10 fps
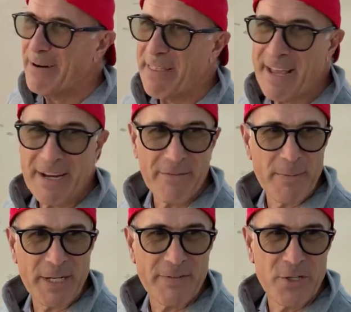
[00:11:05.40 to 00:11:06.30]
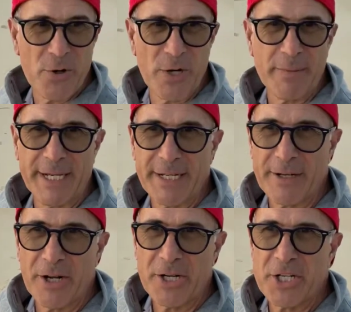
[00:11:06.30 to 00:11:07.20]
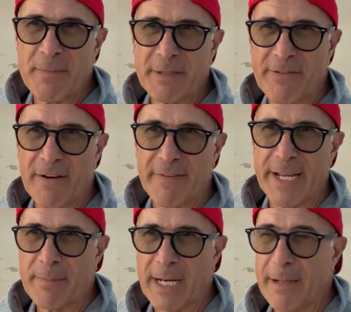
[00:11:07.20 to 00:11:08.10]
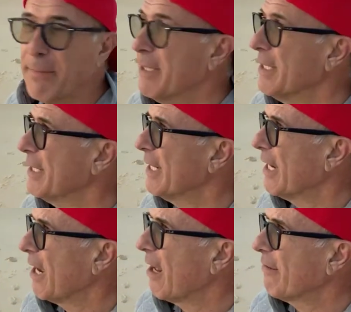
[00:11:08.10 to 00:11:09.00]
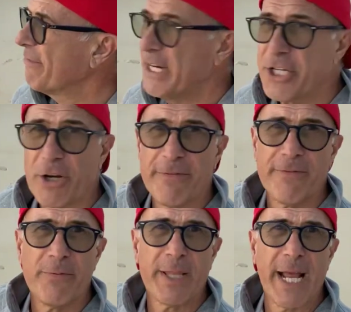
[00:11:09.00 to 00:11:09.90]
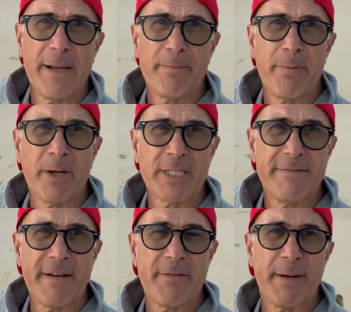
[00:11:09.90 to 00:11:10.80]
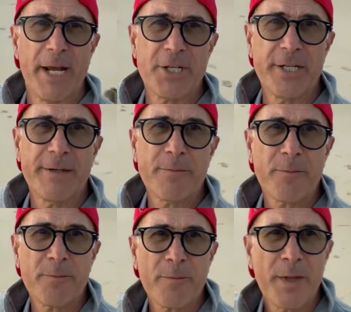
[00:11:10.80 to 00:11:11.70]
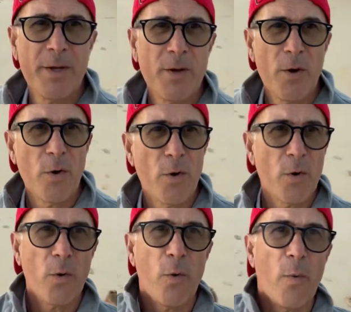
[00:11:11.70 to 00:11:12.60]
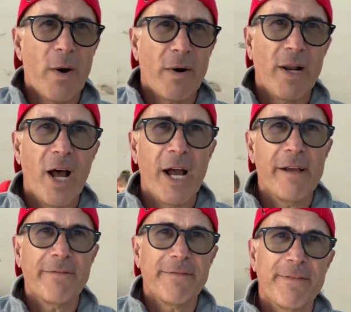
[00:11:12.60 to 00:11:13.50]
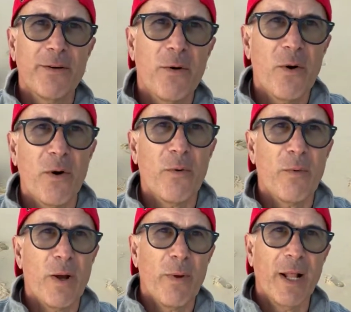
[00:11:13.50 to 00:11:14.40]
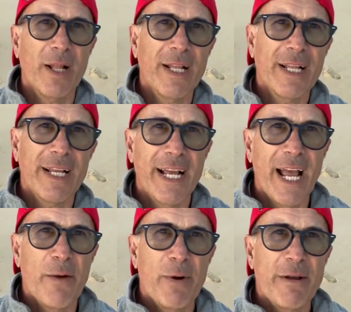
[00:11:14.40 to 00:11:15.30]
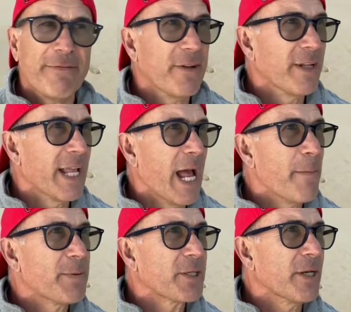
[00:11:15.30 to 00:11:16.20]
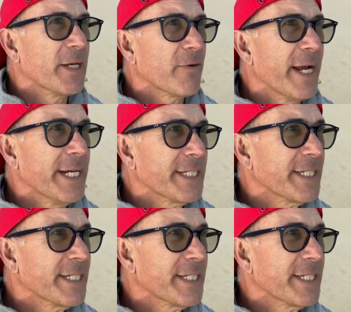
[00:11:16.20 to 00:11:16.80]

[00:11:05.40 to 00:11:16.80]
thank you very much for joining me on Jim's 5 a.m. club. I'll finish off with a positive affirmation. We're alive, we're well, and we feel absolutely great.